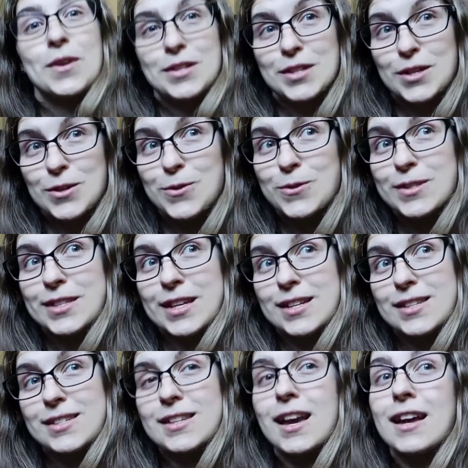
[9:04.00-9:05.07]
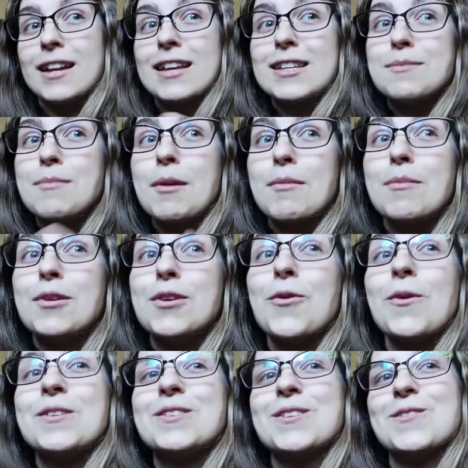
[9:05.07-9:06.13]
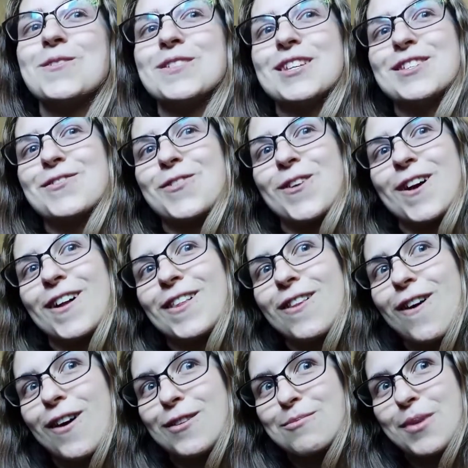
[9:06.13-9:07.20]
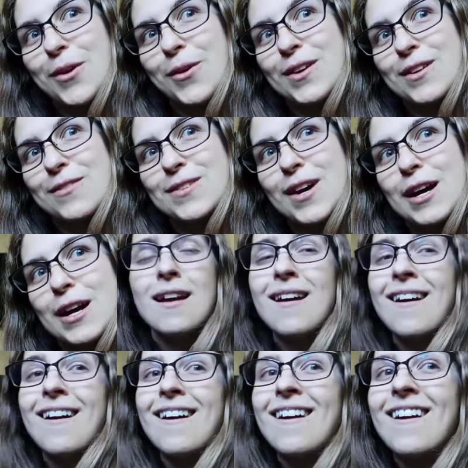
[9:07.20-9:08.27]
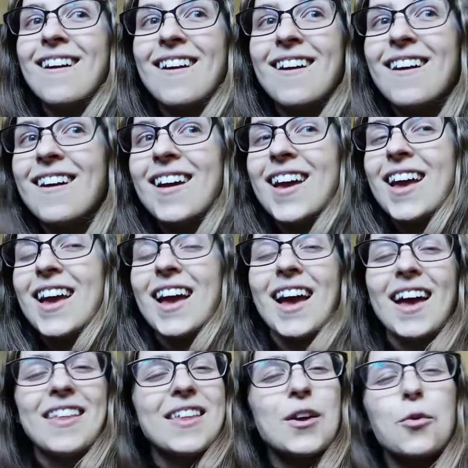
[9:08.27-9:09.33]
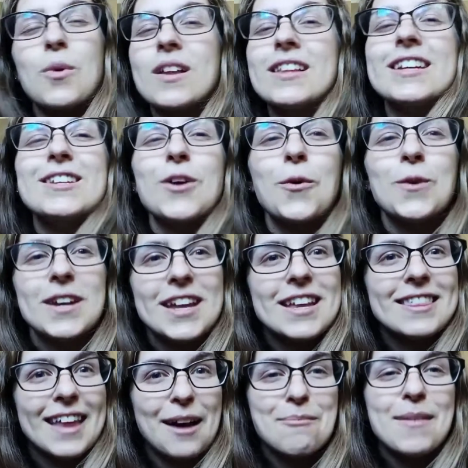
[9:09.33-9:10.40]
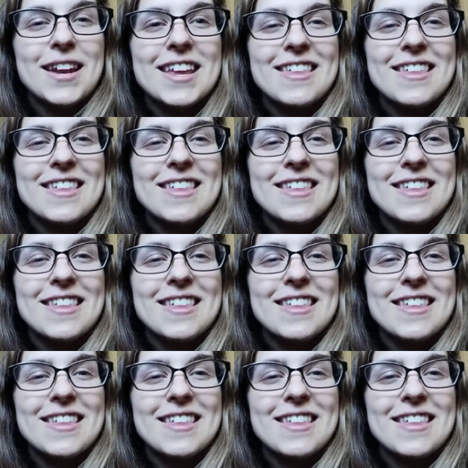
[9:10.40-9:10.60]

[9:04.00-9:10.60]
to use this? And is my baby going to use this for a long period of time? And they really don't need that many